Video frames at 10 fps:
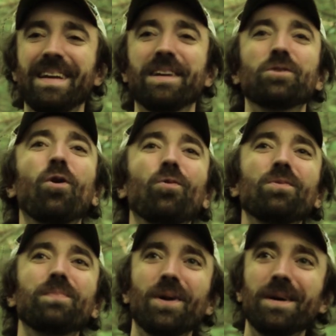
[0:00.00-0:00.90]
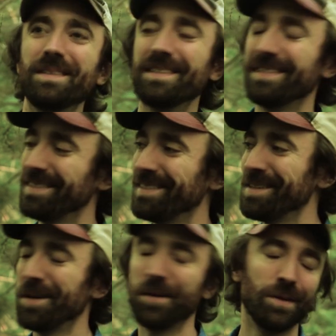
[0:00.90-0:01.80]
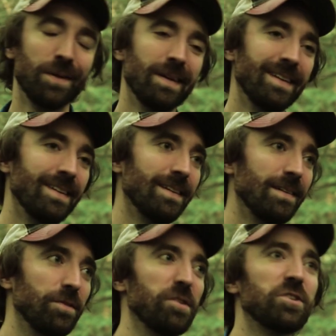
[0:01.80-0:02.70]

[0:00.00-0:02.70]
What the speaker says: in cold blood, for